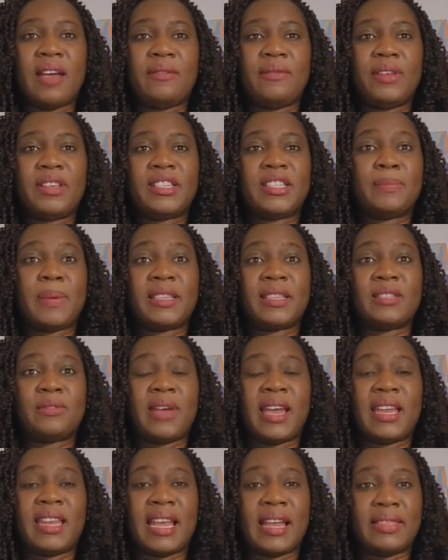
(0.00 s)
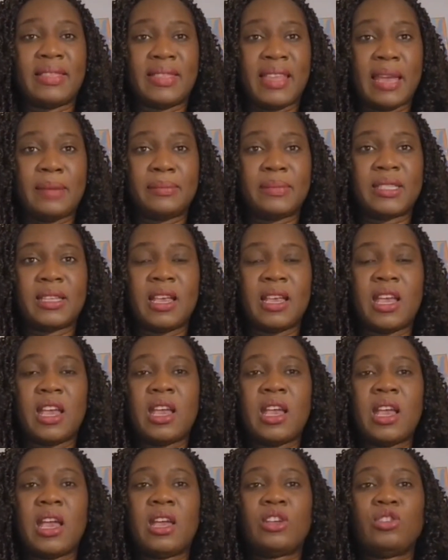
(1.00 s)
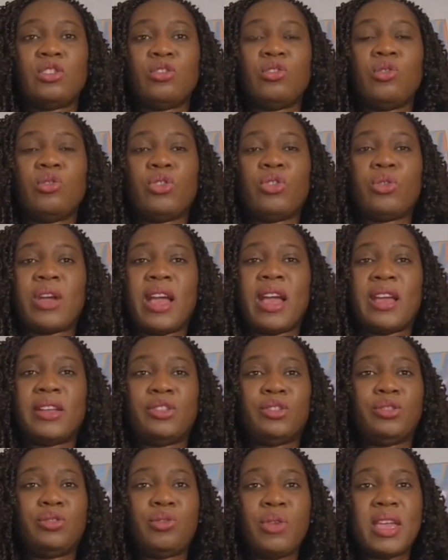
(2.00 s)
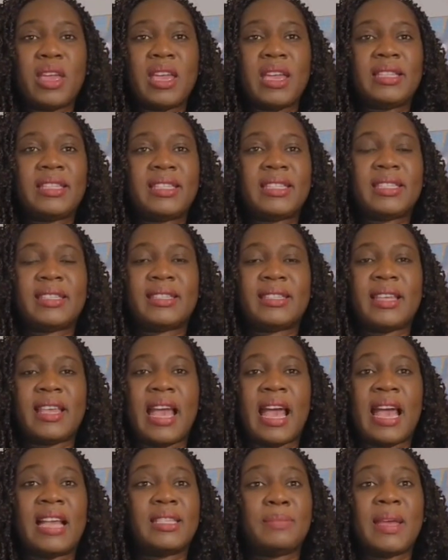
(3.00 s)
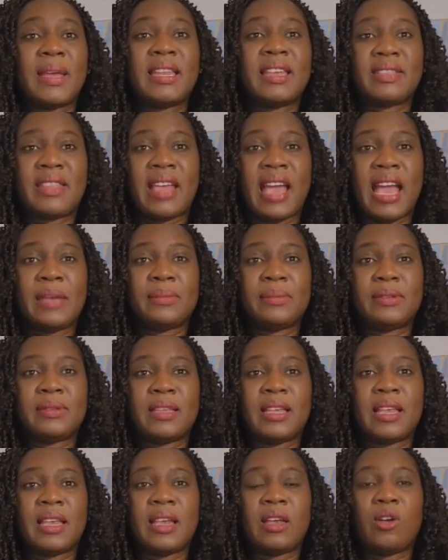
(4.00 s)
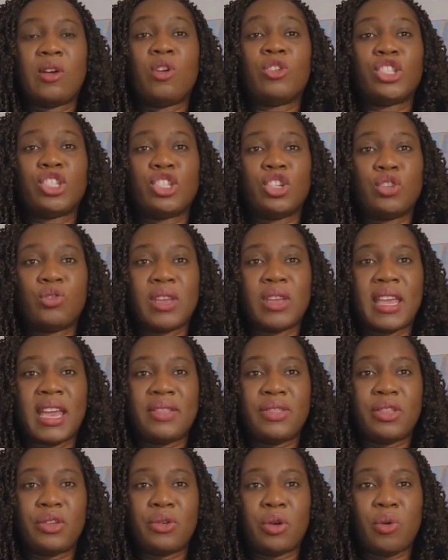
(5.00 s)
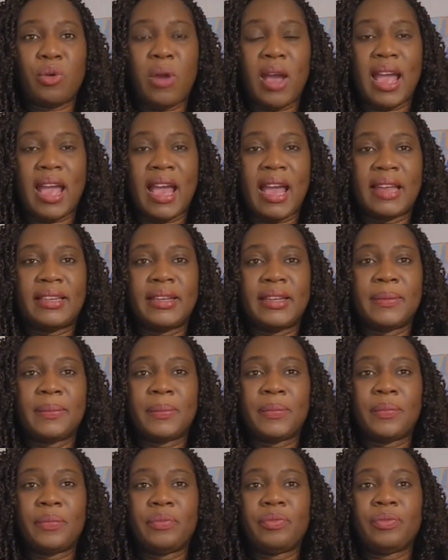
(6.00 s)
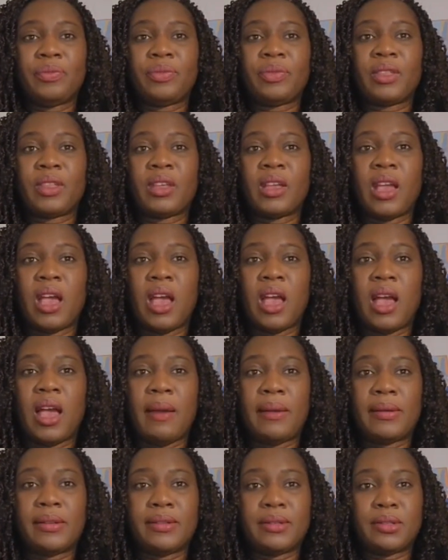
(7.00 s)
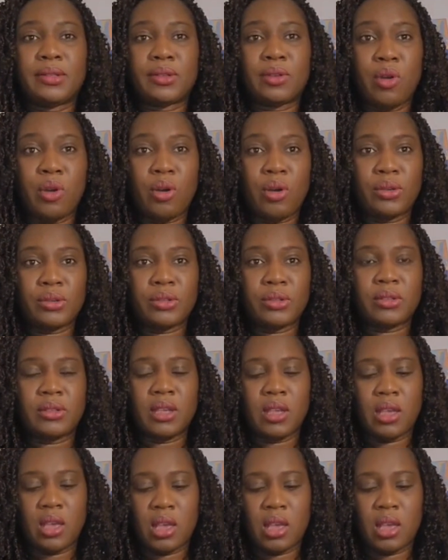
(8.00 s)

a specified attempt. You can do it as many times until you get the required scores.